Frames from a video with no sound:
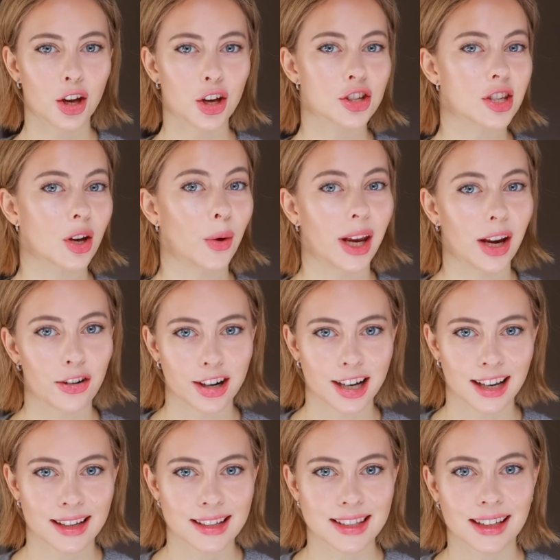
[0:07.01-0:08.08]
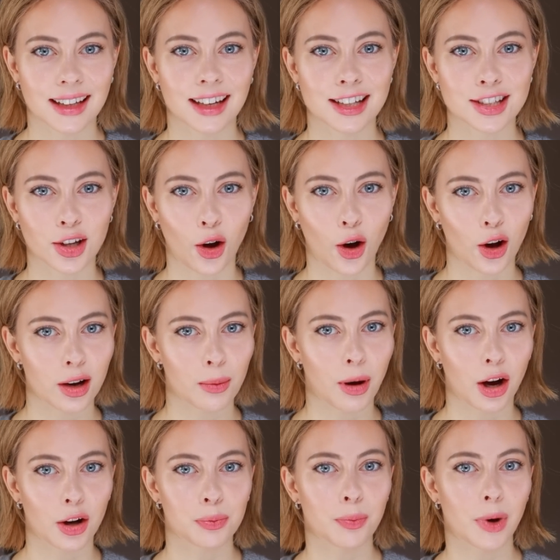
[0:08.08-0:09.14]
So here it is. It is all
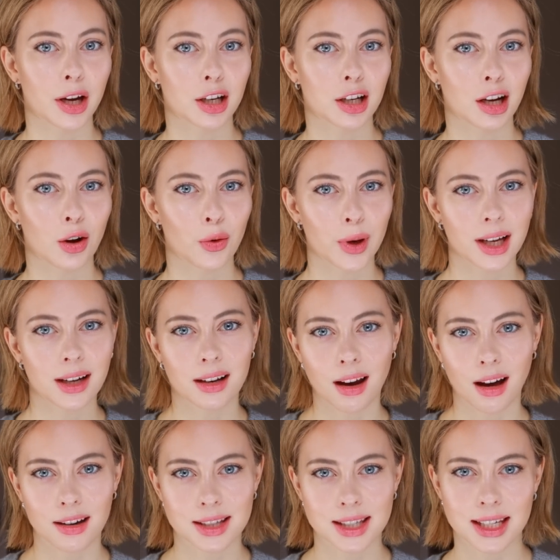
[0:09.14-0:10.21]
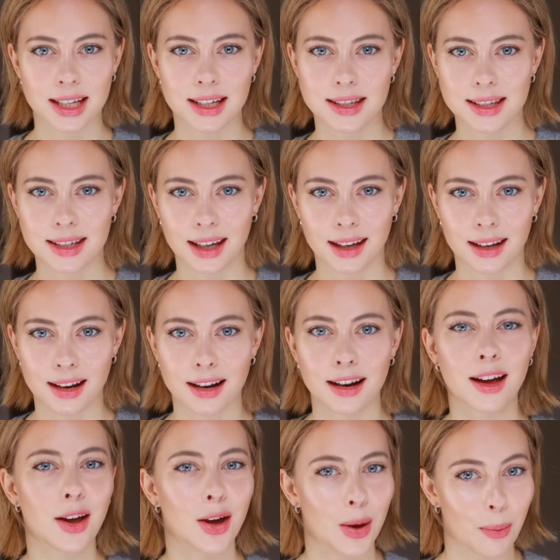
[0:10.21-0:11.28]
about my glowy, glassy skin
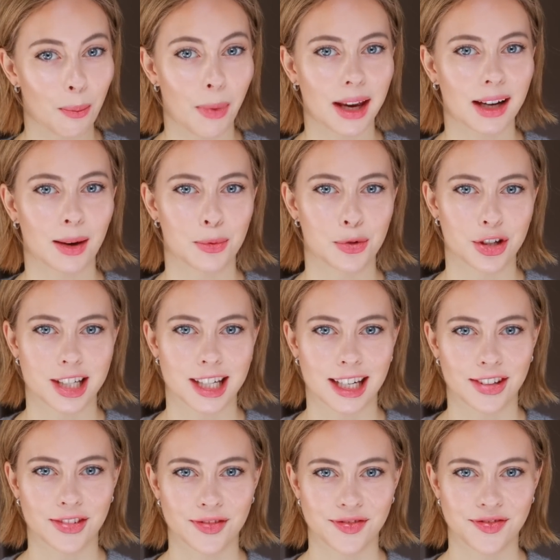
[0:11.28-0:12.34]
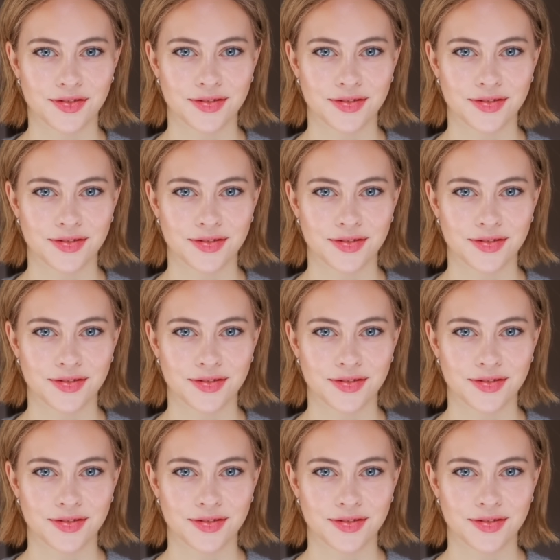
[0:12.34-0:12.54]
makeup routine.